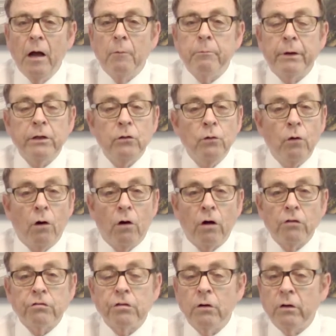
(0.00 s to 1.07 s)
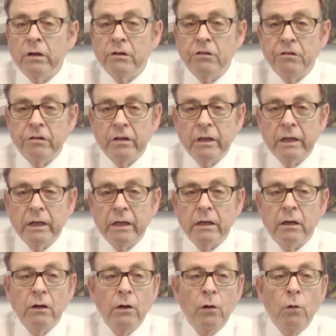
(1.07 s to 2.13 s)
But you also can see it
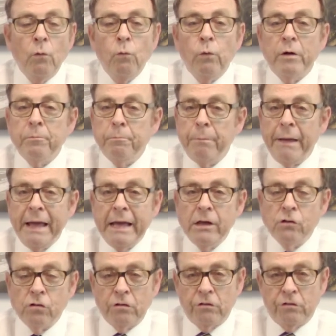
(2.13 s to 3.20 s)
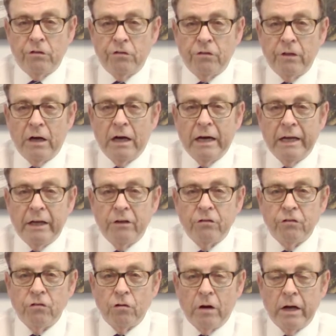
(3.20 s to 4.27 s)
when patience is the
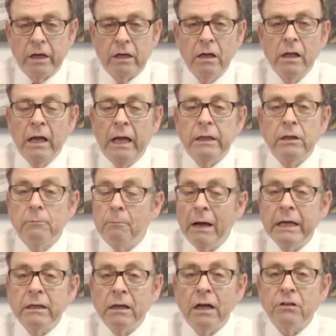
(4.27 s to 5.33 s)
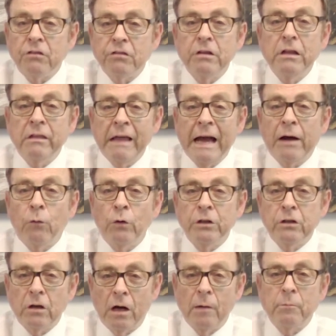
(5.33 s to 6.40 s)
highest trait. You might not see that
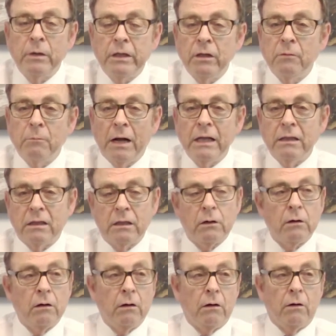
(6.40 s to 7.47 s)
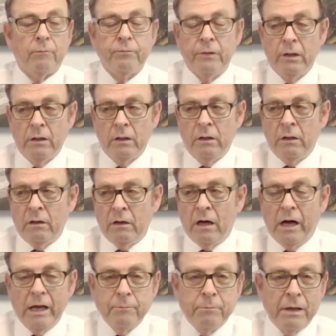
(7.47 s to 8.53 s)
one coming. You might think, oh,
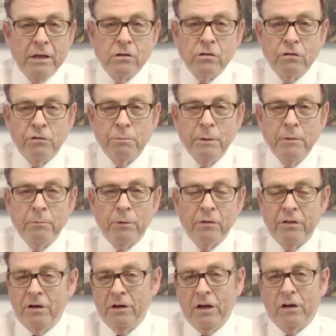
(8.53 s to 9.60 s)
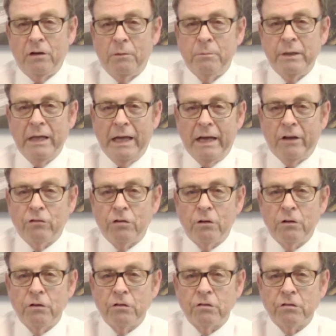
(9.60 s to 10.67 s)
high patience people, they're not going to be
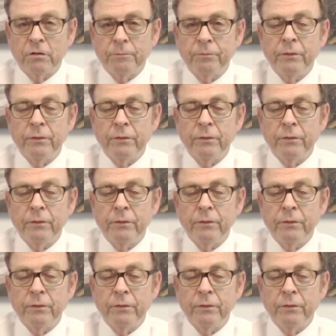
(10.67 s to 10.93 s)
assholes.